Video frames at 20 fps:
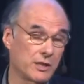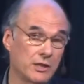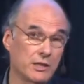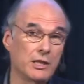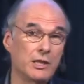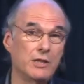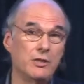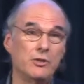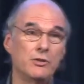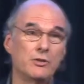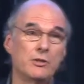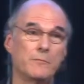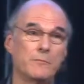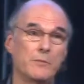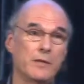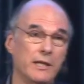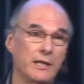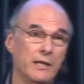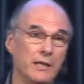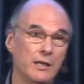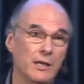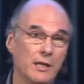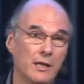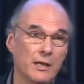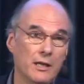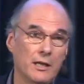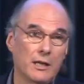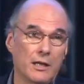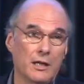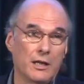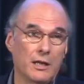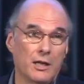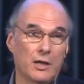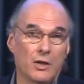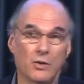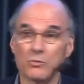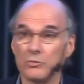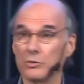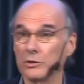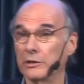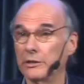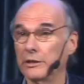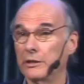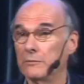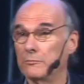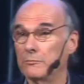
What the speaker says: continue to be a really